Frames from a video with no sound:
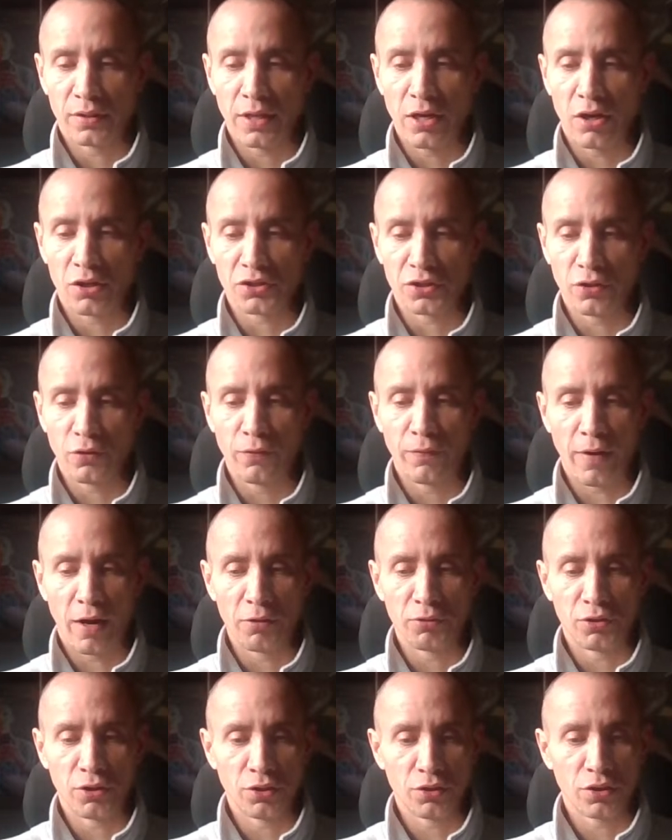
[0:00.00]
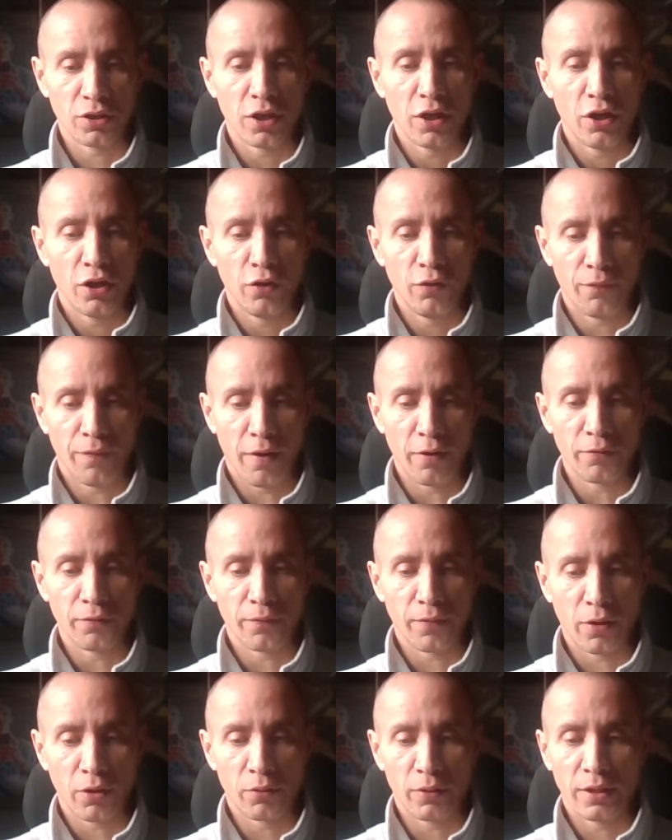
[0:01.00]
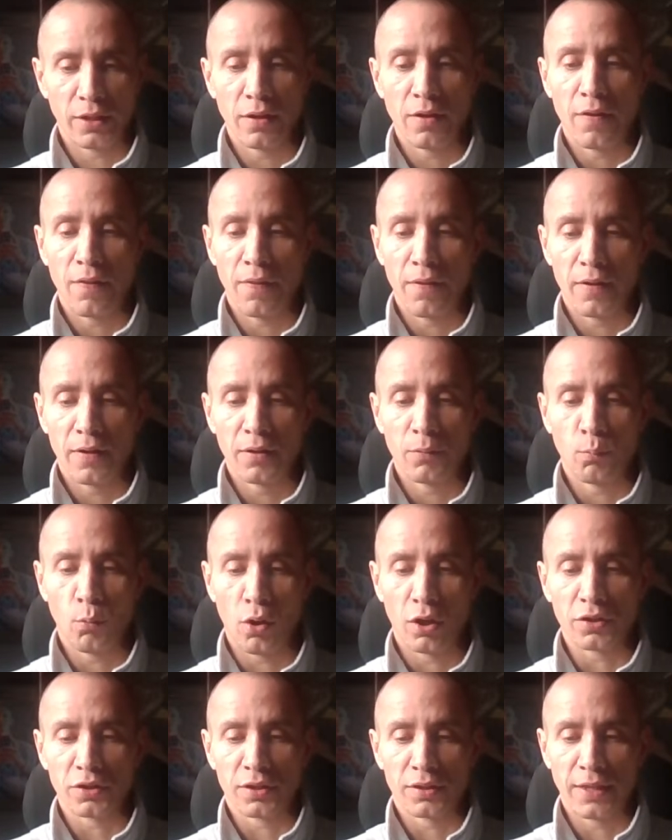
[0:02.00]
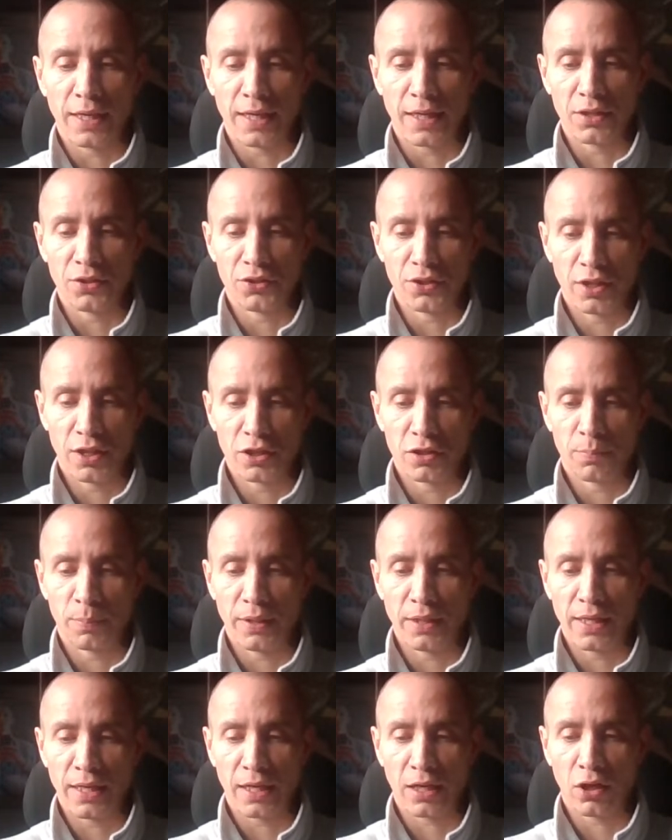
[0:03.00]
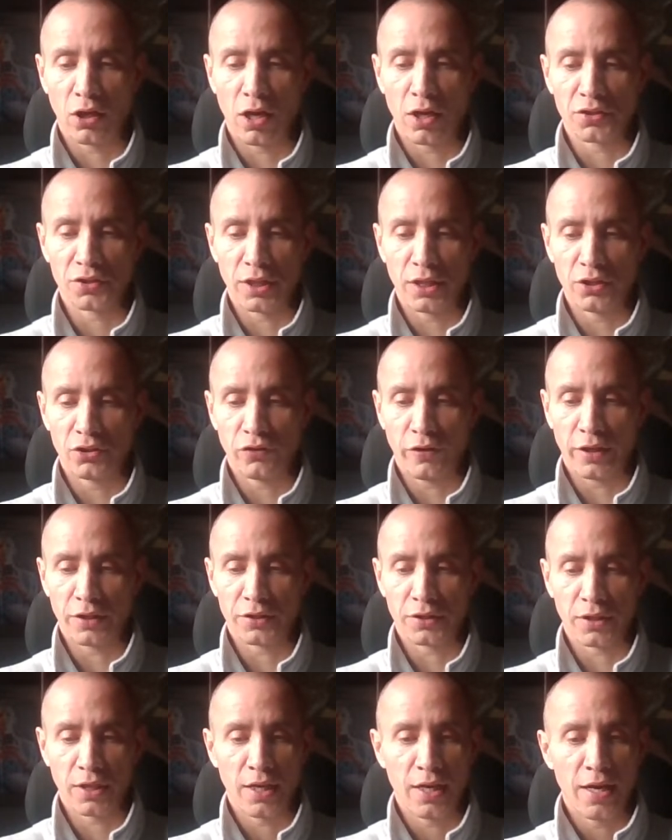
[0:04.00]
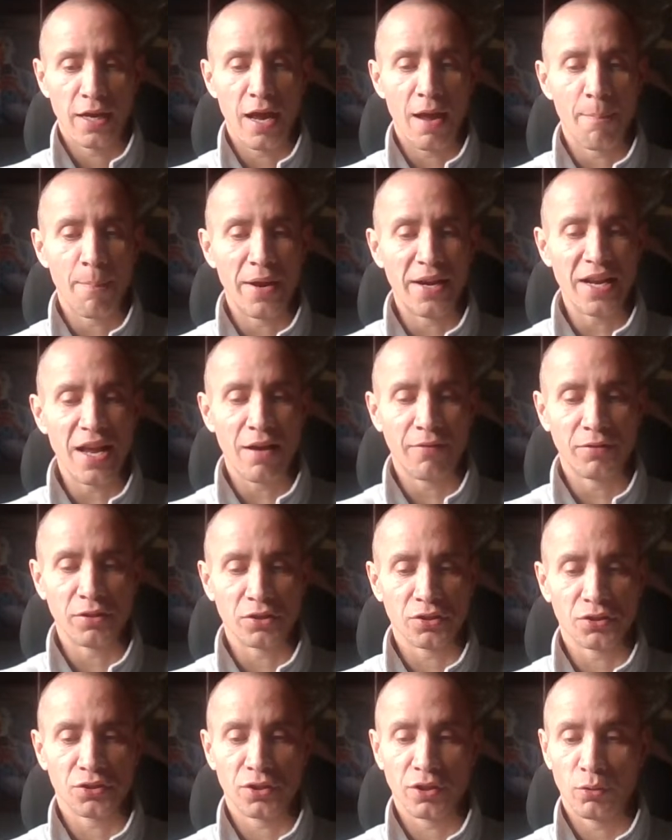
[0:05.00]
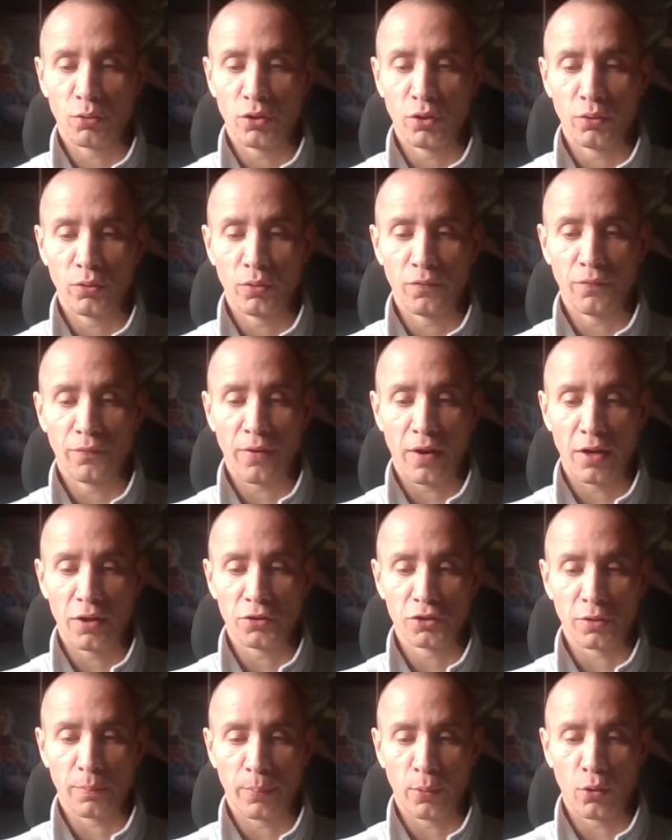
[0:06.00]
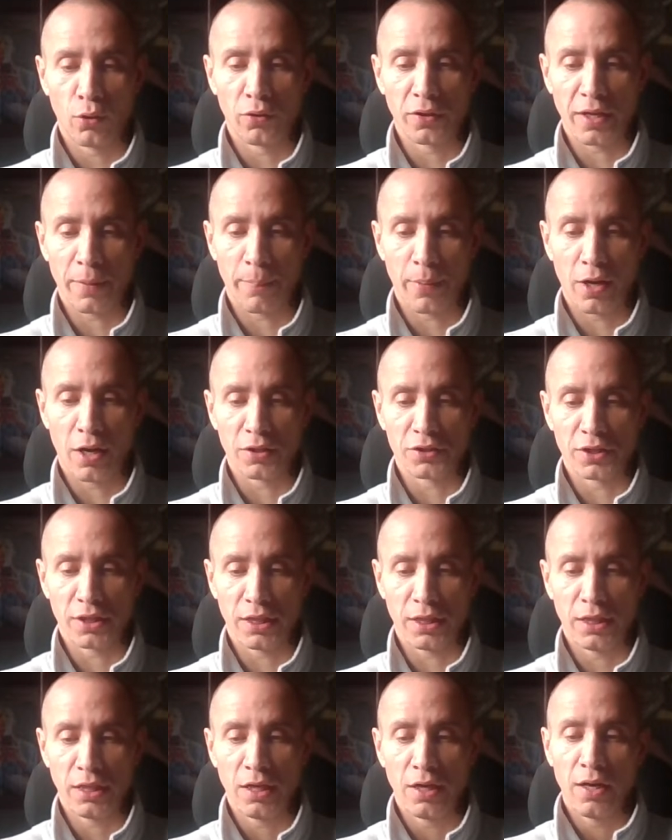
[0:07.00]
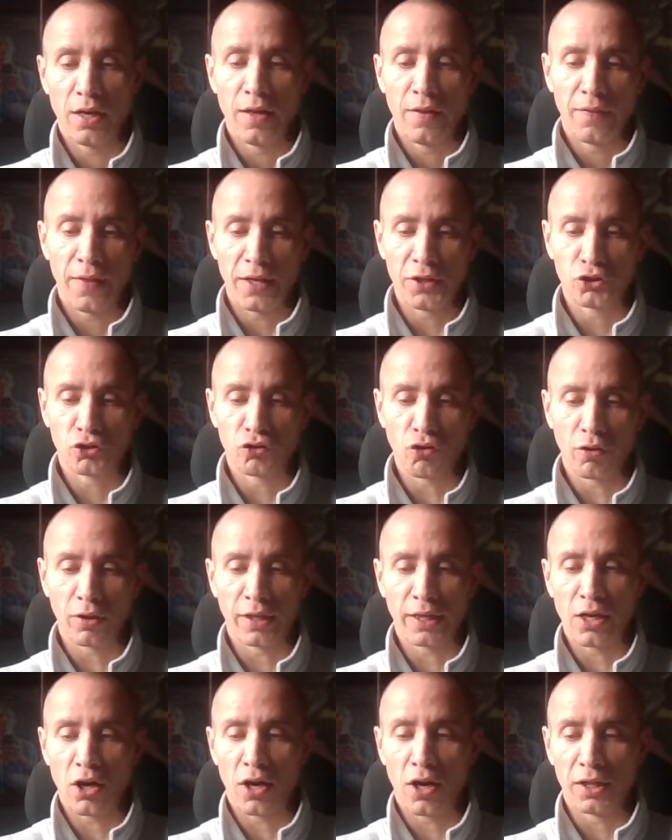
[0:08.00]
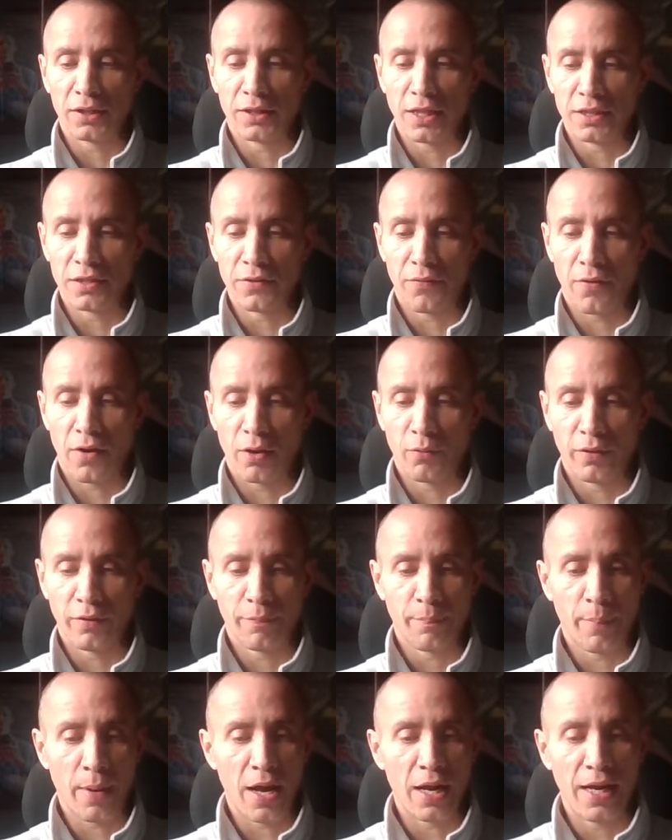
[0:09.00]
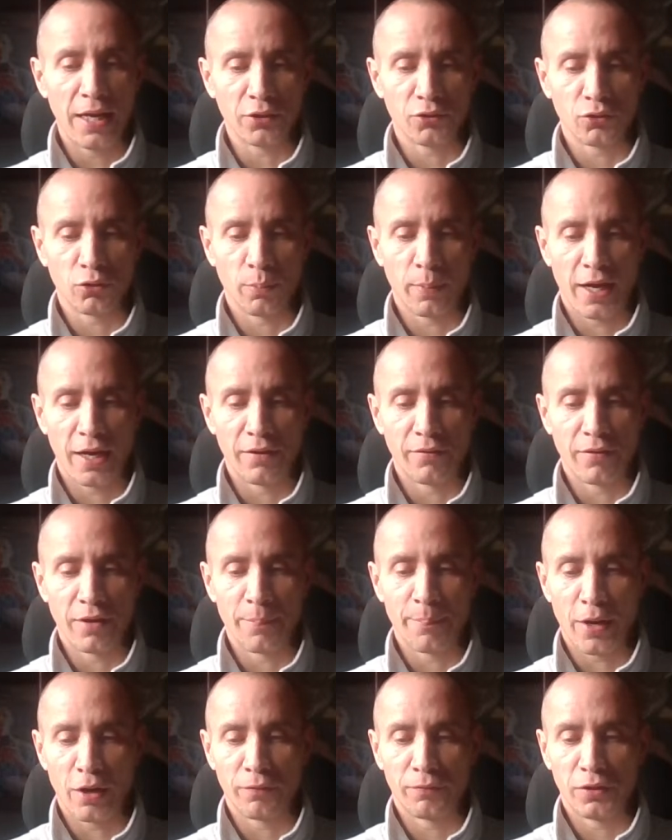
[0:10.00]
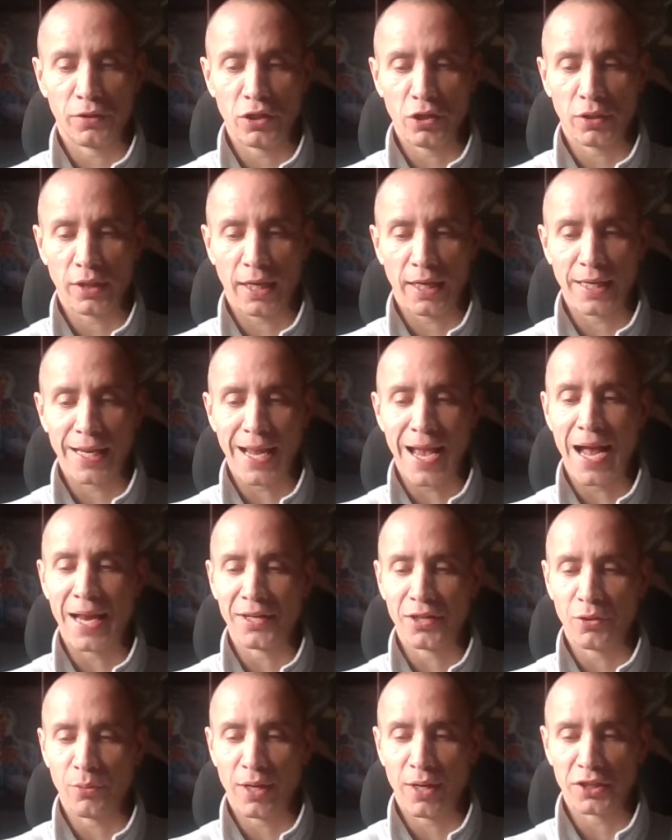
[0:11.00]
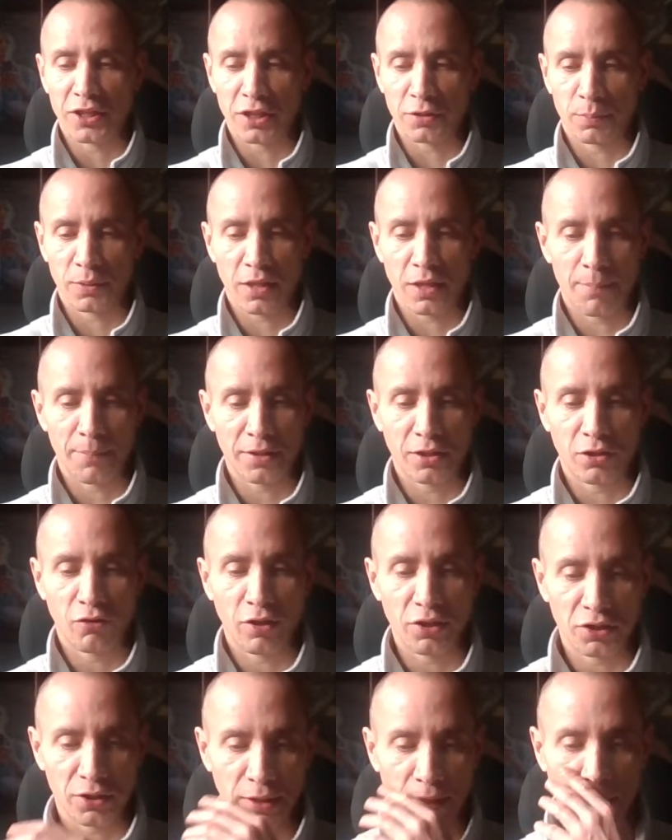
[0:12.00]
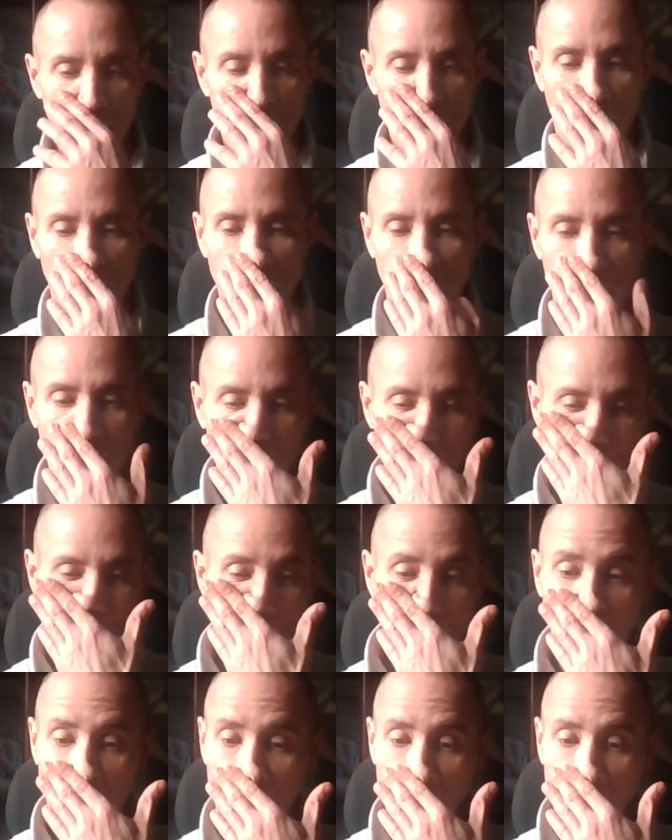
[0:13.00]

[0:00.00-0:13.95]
There are still voters who vote following what they consider to be their class interest, and many others still who support that party they strongly identify with, but electoral behaviour in both the UK and the US has become increasingly changeable.